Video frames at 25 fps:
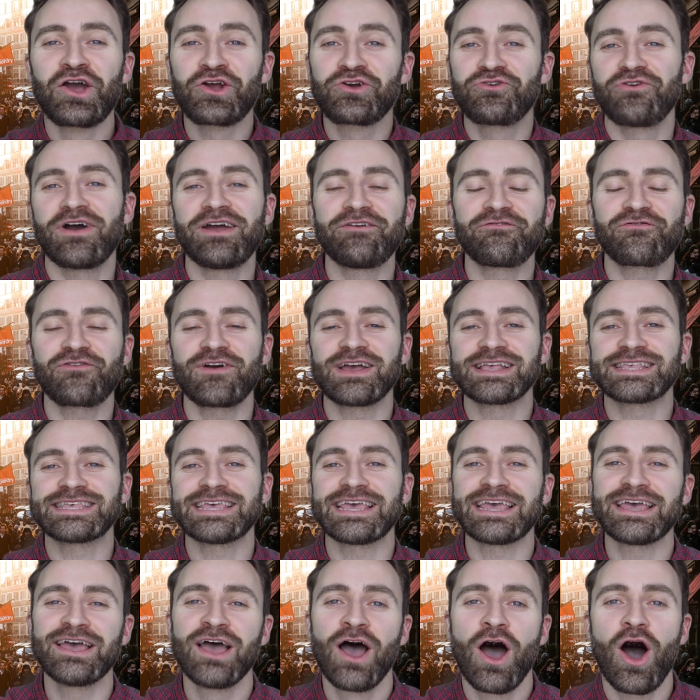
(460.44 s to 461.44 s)
Great phrase
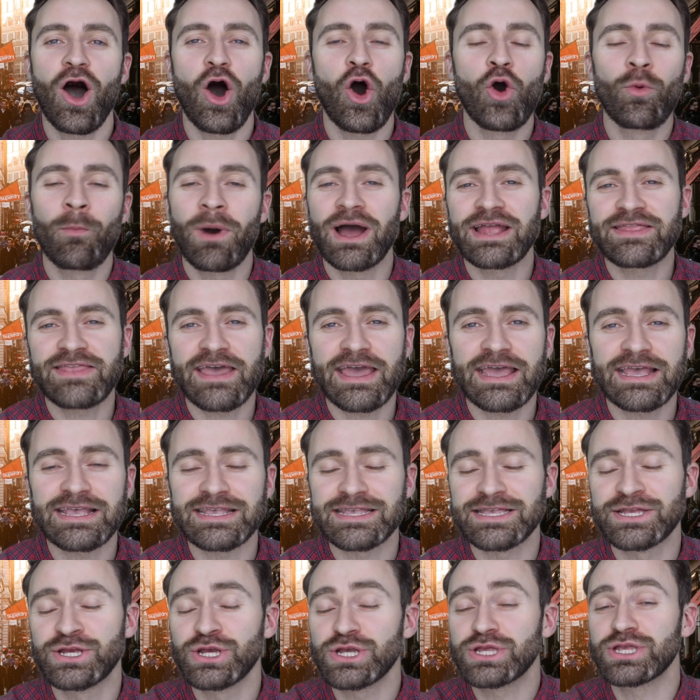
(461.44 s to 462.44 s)
here, oh my
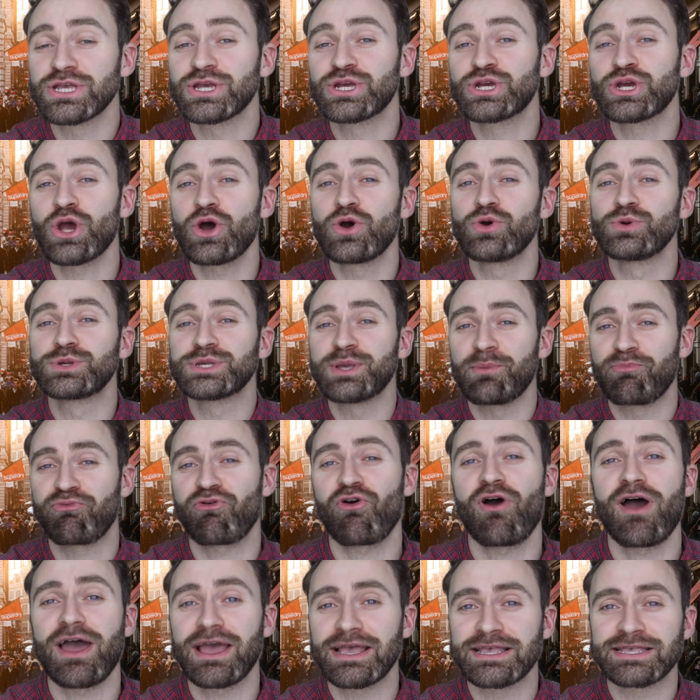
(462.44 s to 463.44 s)
days, just to show
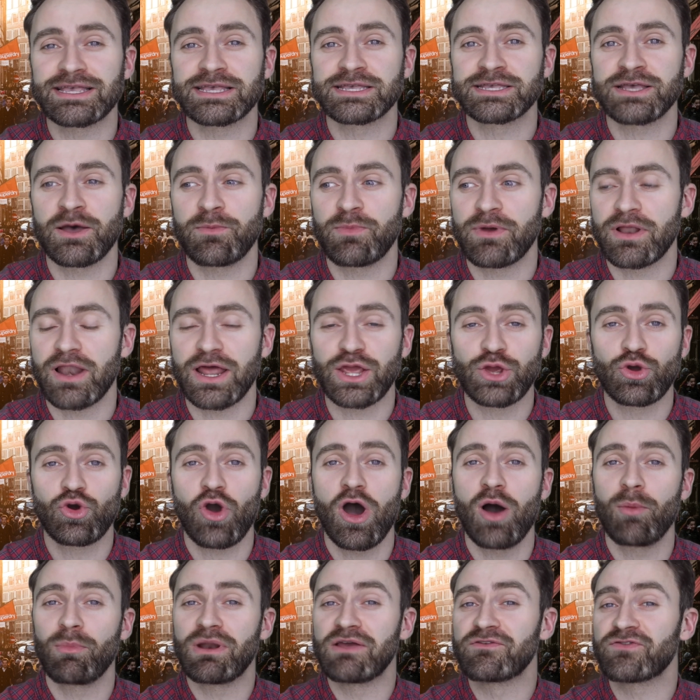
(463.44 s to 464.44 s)
surprise at something, like you
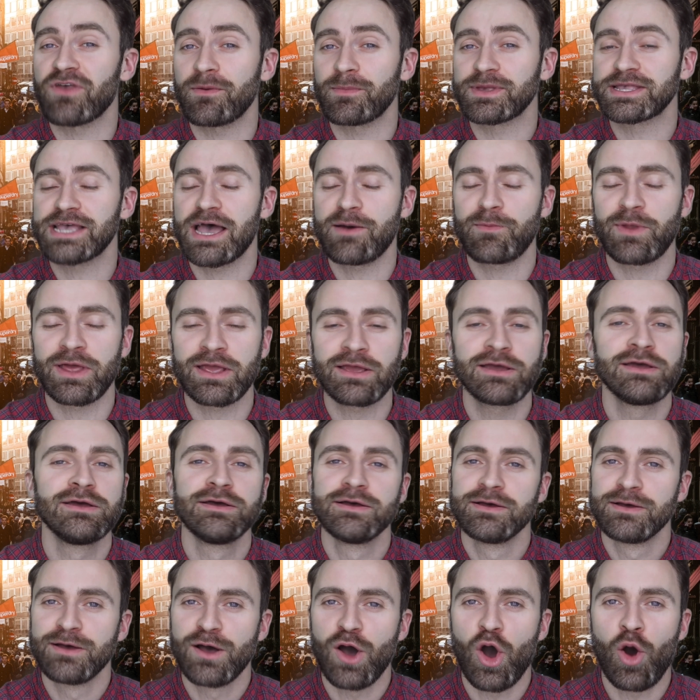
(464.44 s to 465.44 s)
can't believe something's happening,
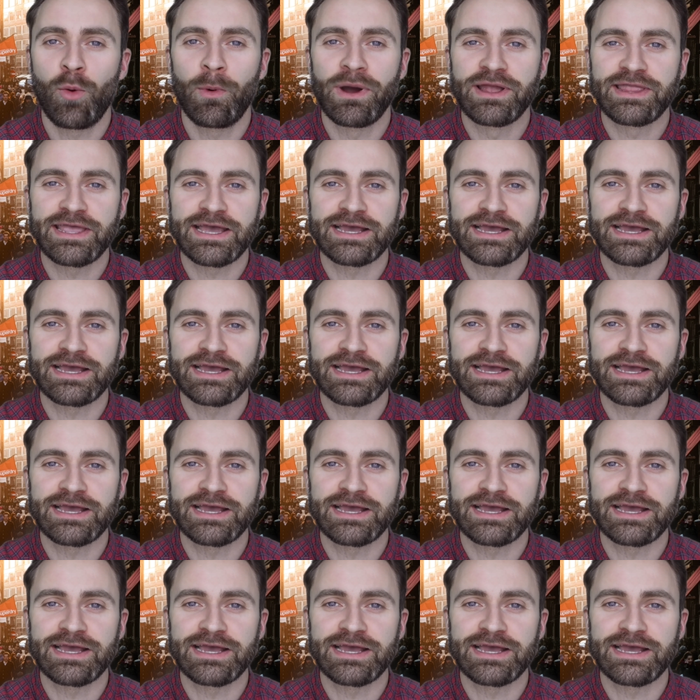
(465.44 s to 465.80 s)
oh my